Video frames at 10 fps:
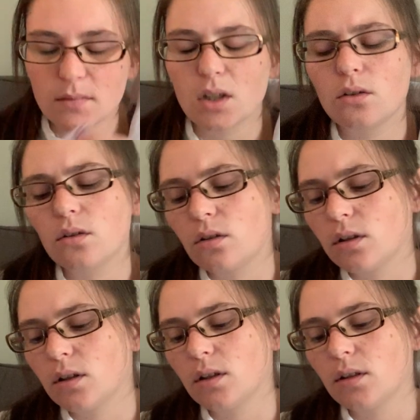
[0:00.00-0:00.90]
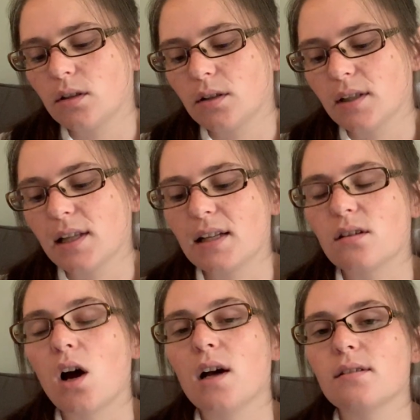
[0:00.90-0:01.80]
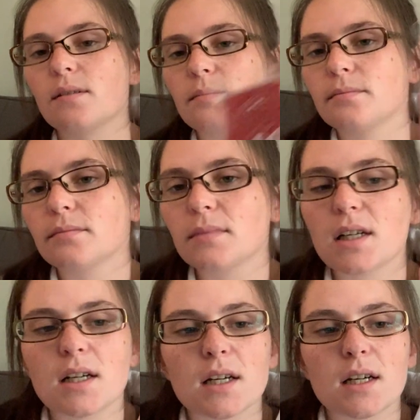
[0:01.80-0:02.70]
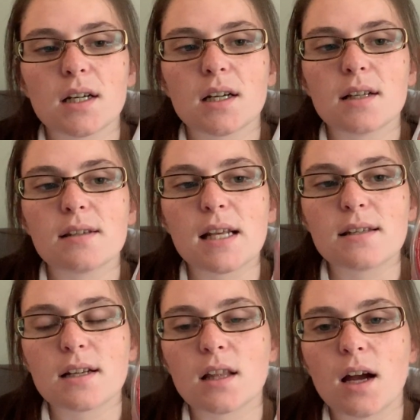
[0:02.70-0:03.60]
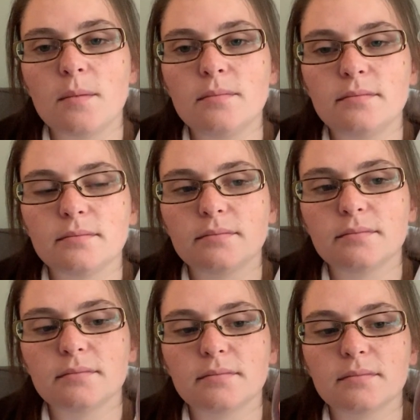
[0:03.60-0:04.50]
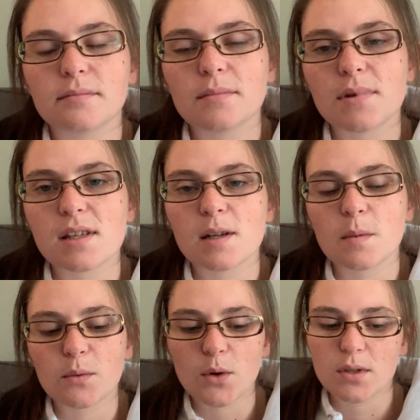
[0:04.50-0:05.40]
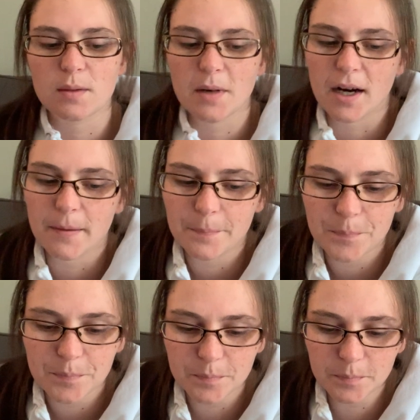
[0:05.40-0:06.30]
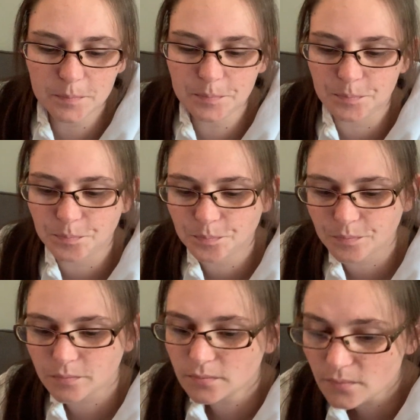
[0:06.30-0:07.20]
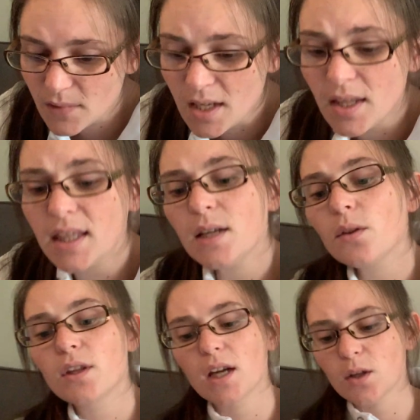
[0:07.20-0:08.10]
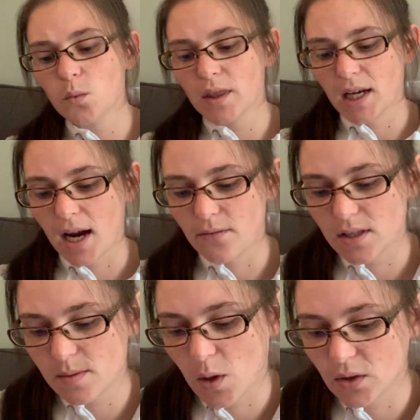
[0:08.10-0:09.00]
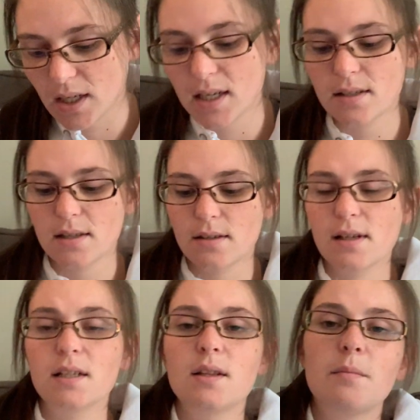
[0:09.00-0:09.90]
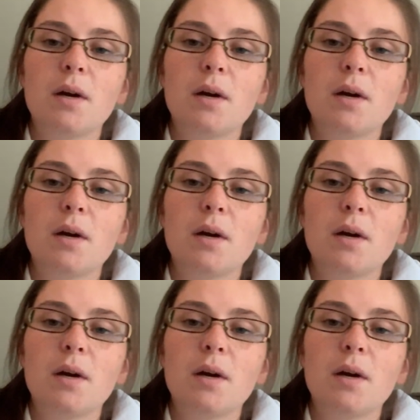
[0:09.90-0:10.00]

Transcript: Oh, that's awesome. Scentsy Club, cinnamon roasted pear. Then the other one that I haven't smelled yet is the scent of the